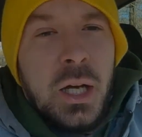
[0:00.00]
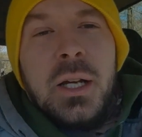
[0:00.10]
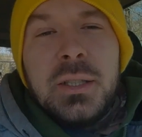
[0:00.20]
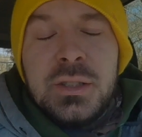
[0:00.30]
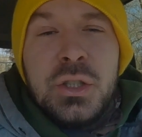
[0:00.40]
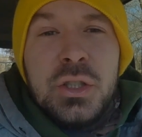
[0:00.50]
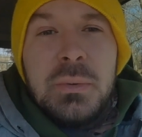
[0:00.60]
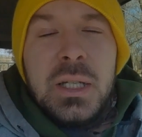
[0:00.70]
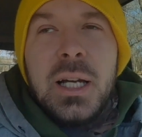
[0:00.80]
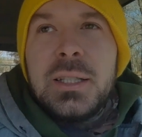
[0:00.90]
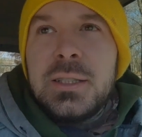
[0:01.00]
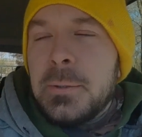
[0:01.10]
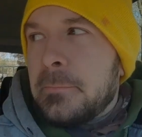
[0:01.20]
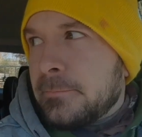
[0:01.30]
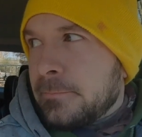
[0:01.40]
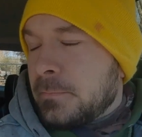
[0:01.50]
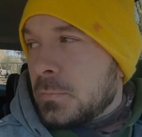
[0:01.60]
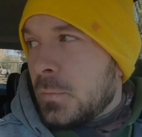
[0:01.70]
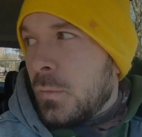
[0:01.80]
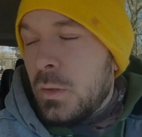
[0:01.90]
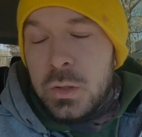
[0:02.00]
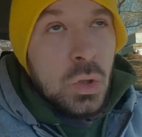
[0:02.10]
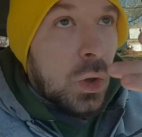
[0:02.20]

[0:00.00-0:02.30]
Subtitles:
excuse me, guys, do